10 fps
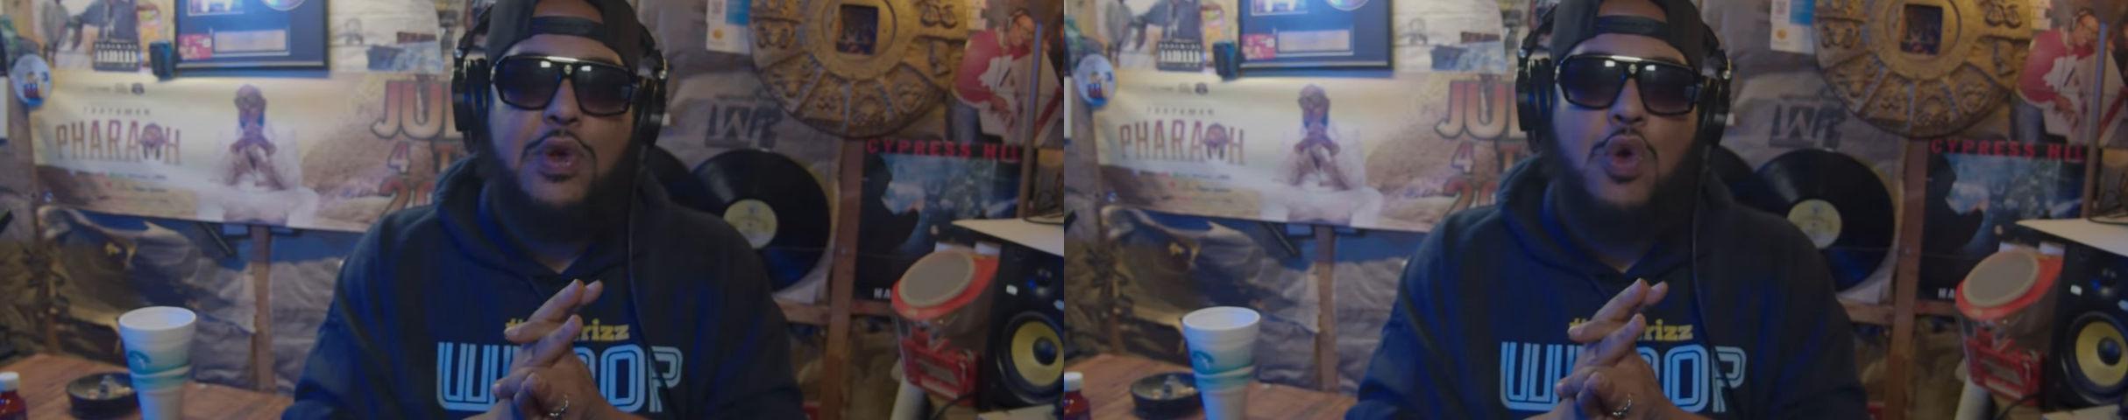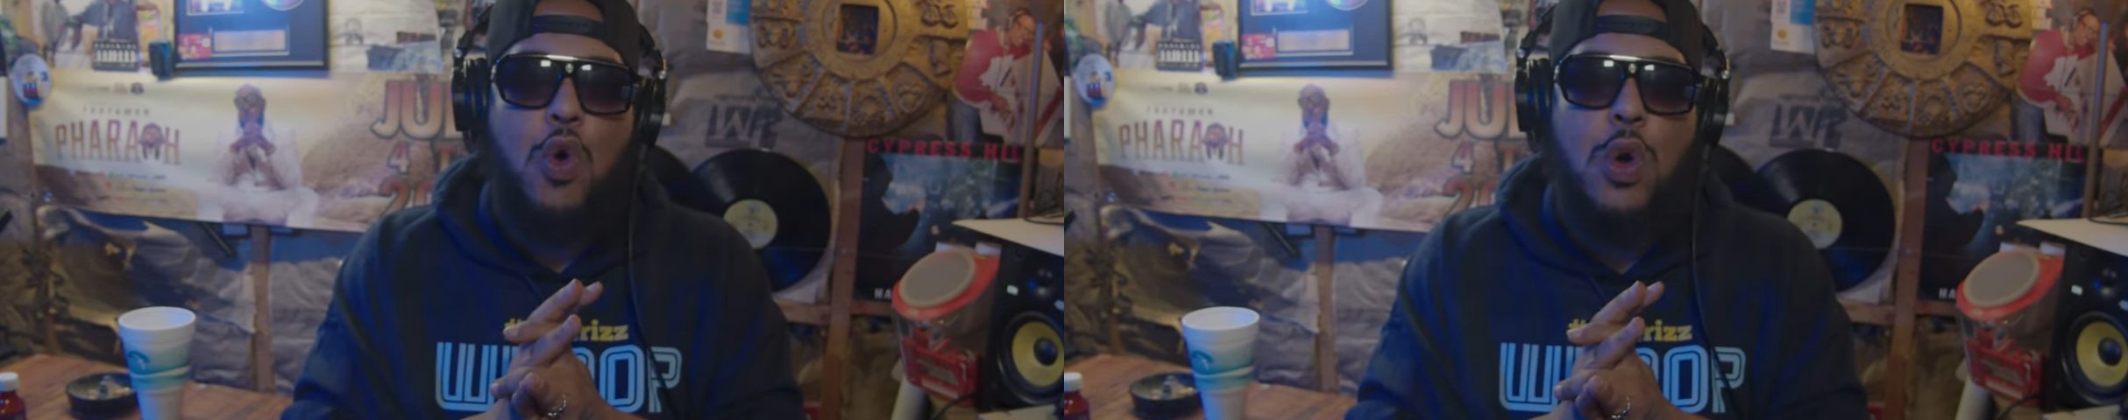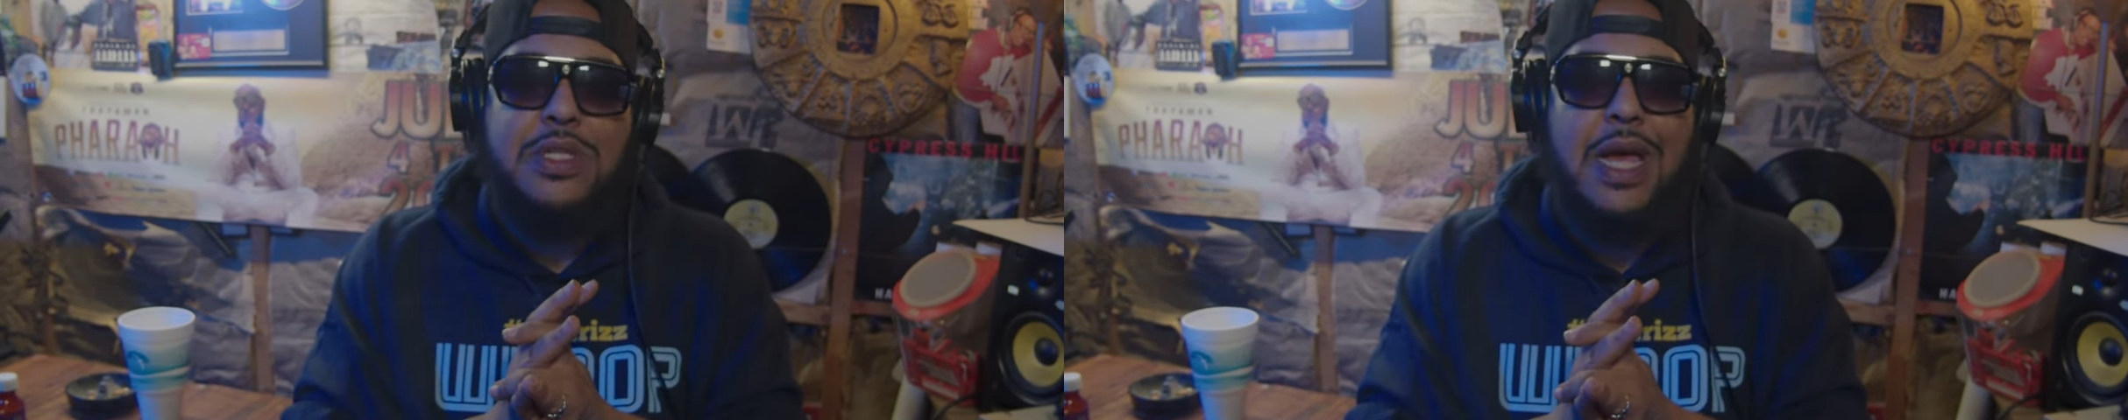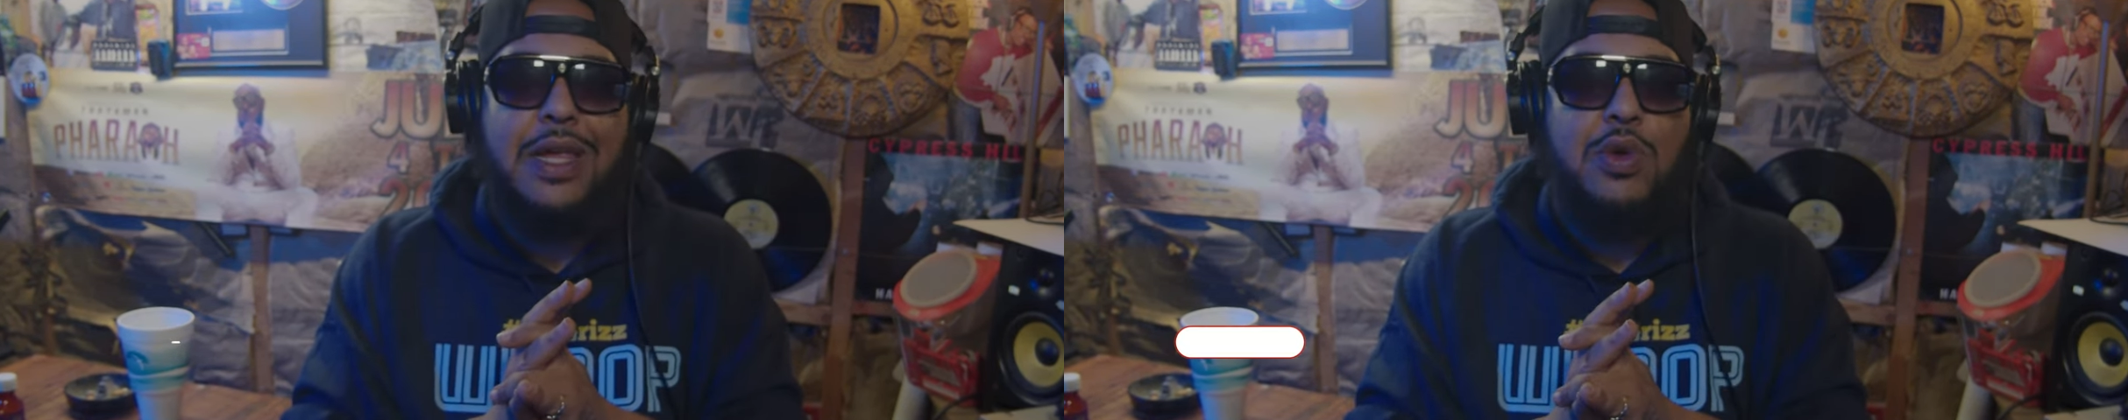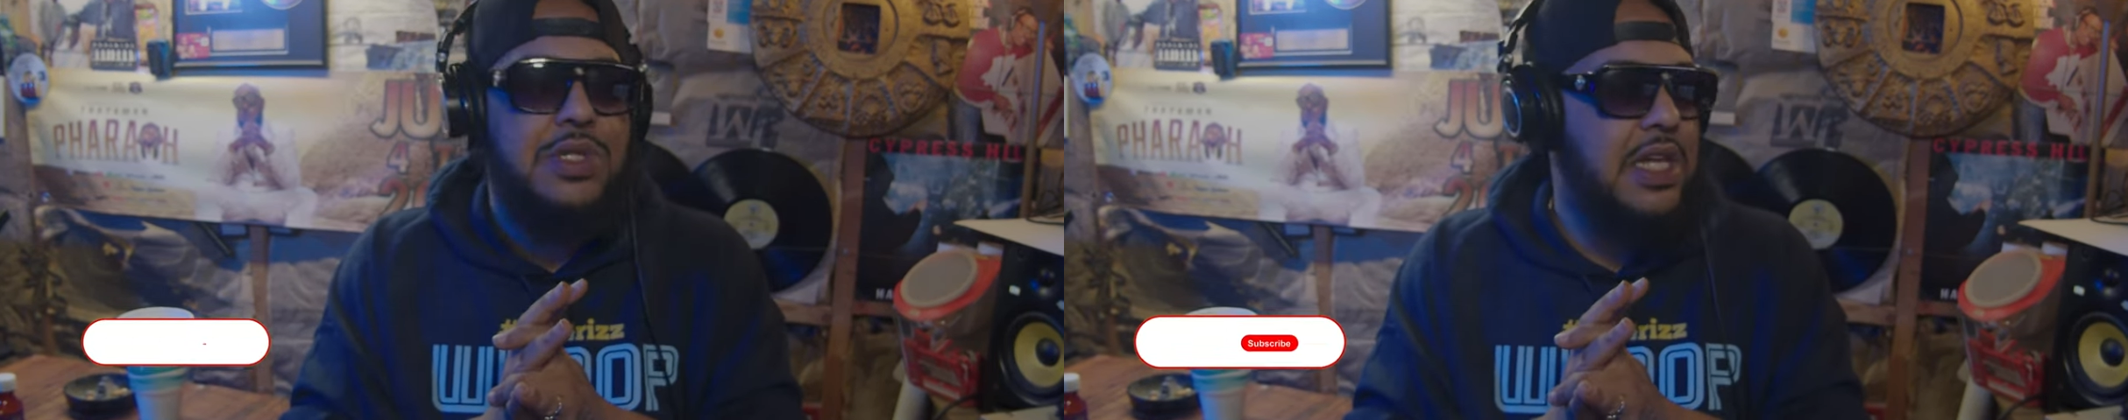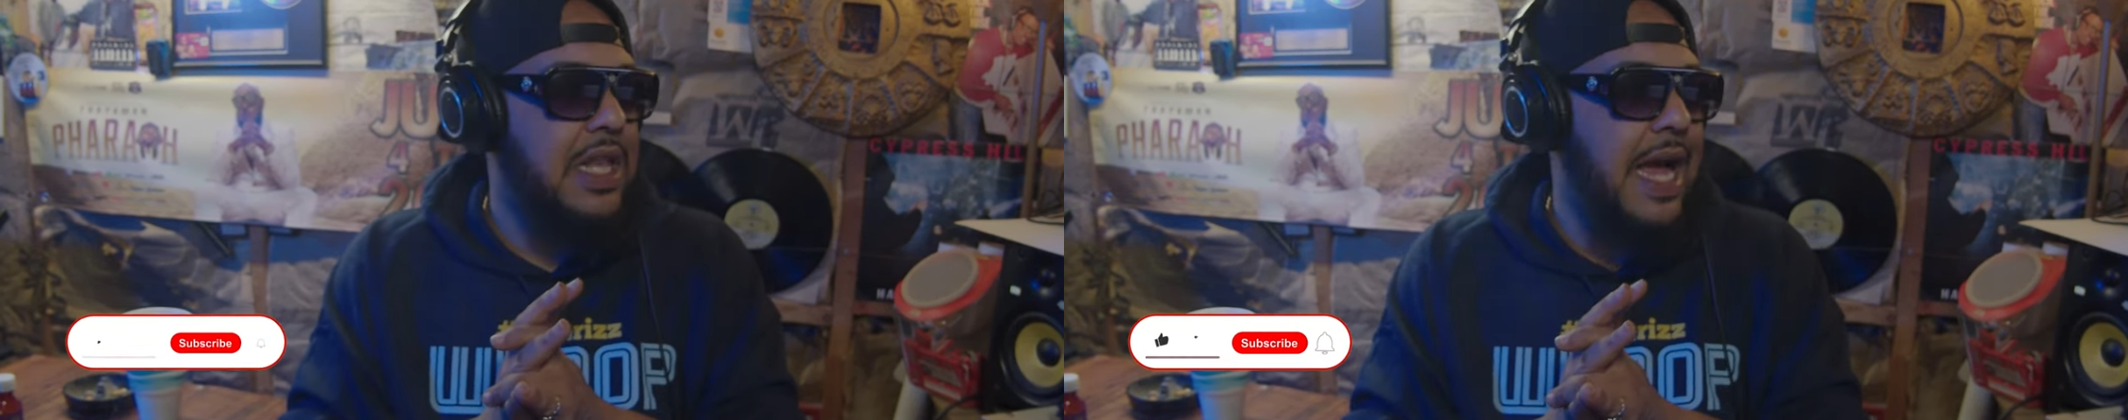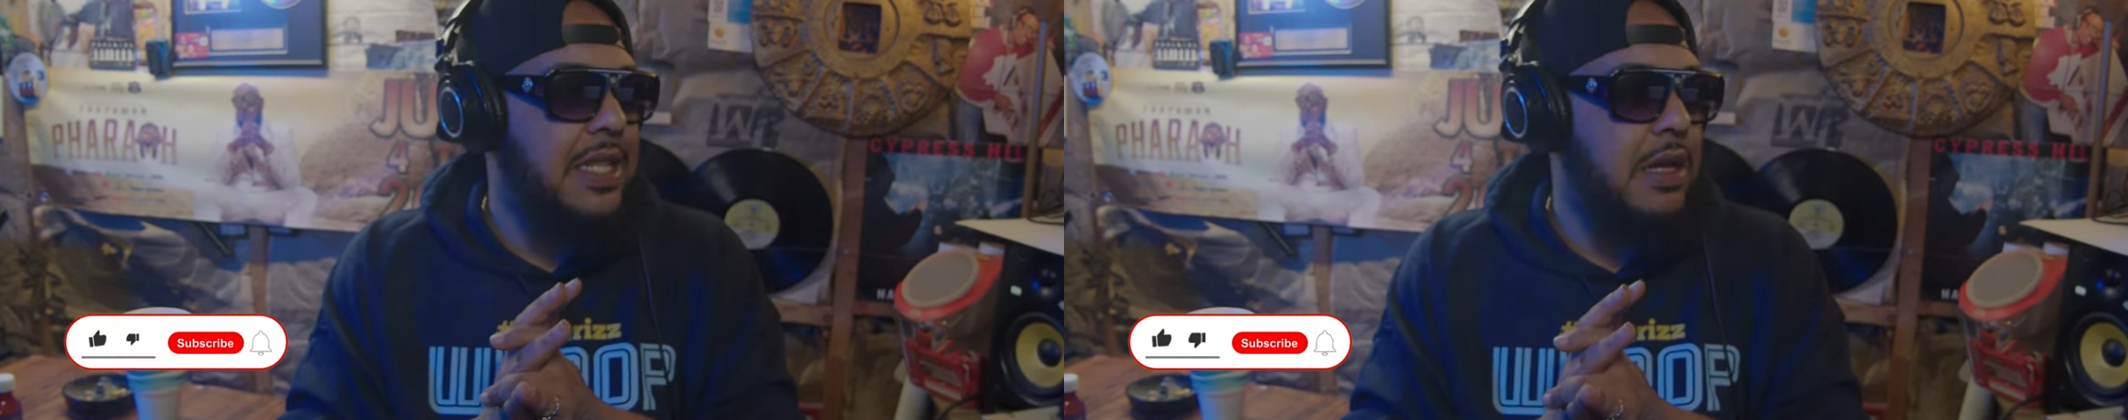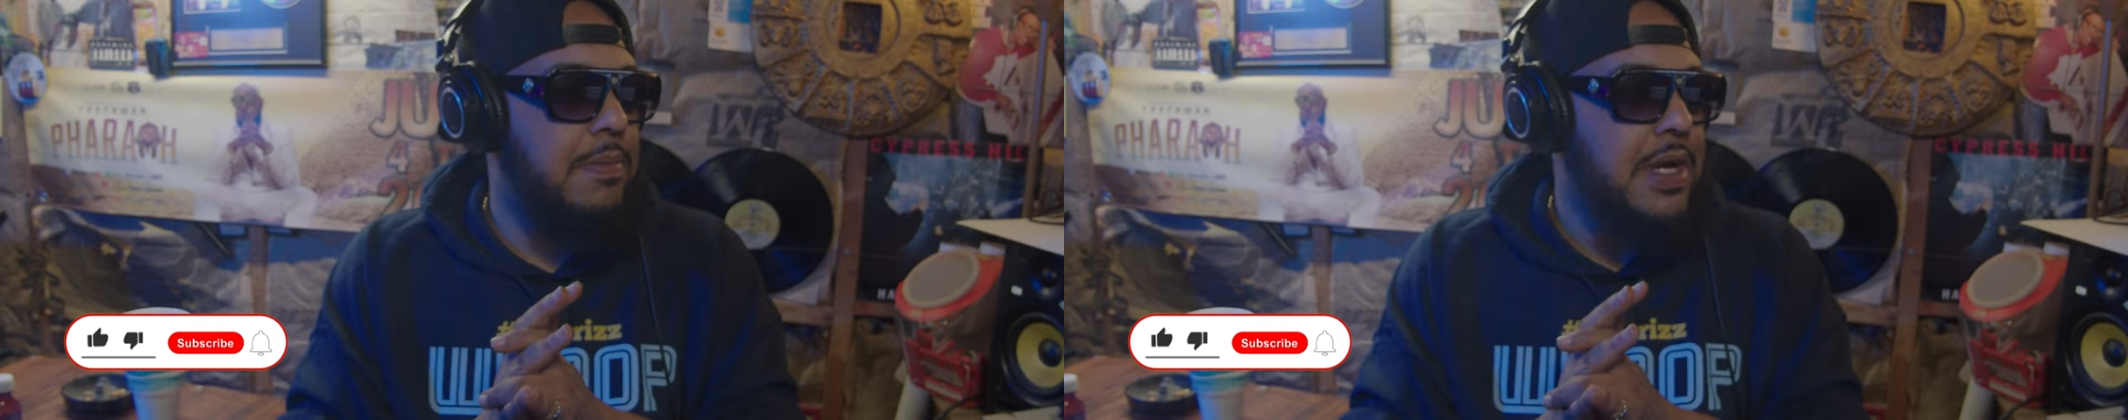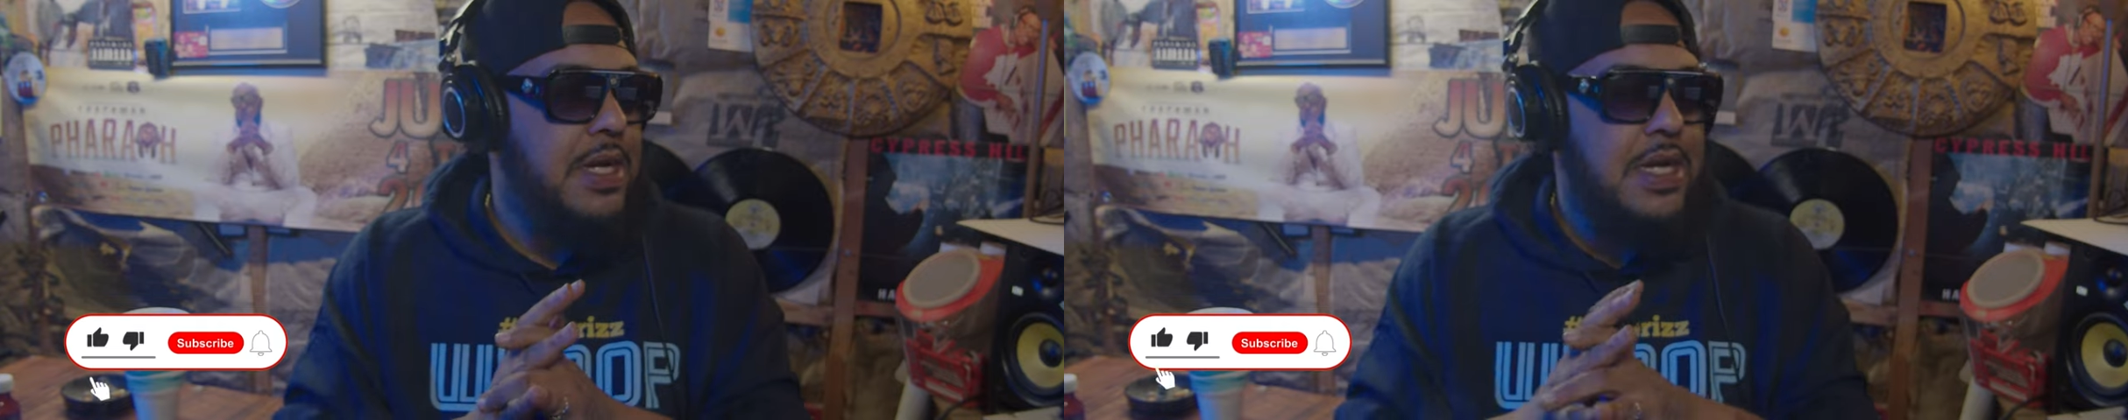the chorus, I usually like them